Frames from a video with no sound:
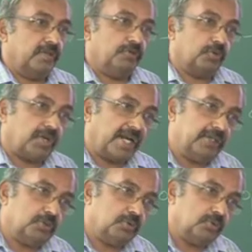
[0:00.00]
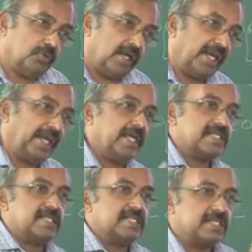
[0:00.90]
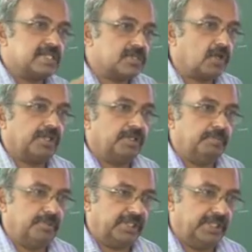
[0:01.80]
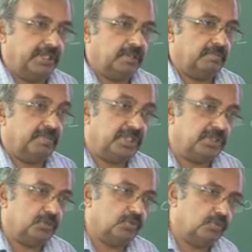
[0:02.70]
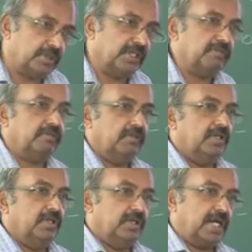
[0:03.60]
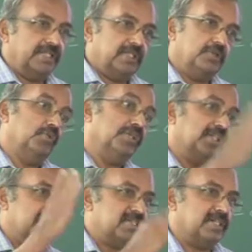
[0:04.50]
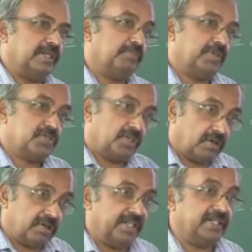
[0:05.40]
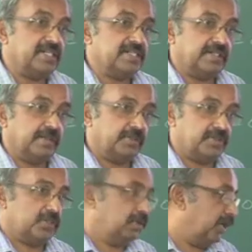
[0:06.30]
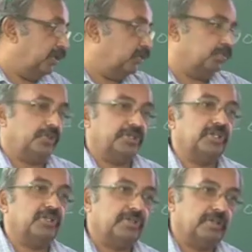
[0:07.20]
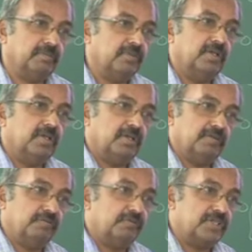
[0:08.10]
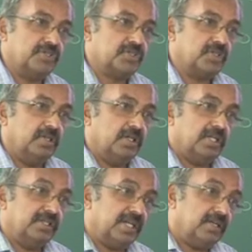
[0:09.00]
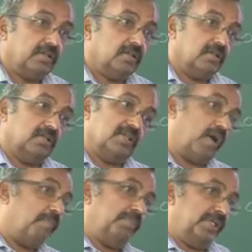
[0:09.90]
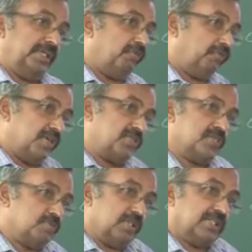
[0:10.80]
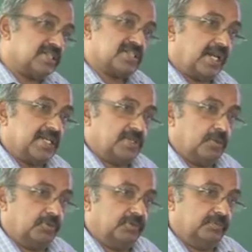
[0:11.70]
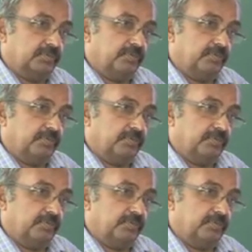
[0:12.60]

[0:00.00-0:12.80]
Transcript: If you try to hasten that solubility, meaning you give either you increase the temperature or decrease the temperature, trying to put it into a fridge, then competitive phases will crystallize out.